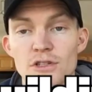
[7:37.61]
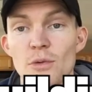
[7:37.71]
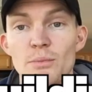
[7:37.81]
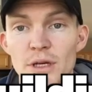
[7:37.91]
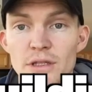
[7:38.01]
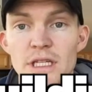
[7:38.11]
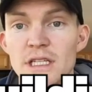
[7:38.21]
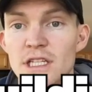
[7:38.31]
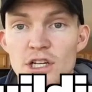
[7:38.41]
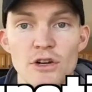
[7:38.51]
So
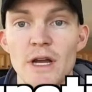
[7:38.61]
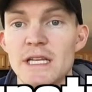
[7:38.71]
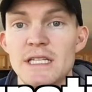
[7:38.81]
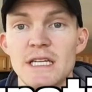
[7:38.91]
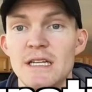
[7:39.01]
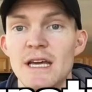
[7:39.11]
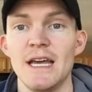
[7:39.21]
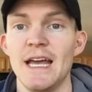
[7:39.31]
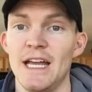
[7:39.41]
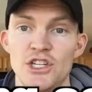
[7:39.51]
building, curating,
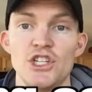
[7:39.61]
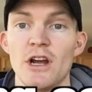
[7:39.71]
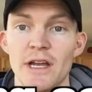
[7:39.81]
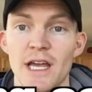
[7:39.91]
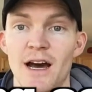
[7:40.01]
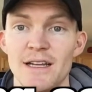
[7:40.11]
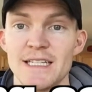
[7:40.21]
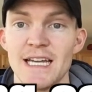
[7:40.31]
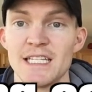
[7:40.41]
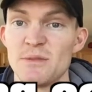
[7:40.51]
and sharing
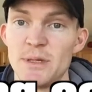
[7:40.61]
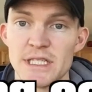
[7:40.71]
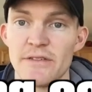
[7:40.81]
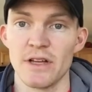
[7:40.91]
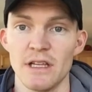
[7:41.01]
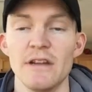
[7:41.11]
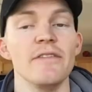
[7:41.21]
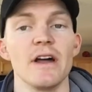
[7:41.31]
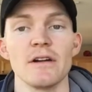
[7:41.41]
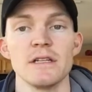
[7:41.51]
content specifically to
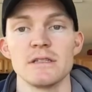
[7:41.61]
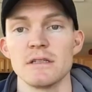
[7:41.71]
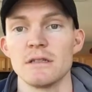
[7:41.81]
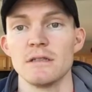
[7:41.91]
veterans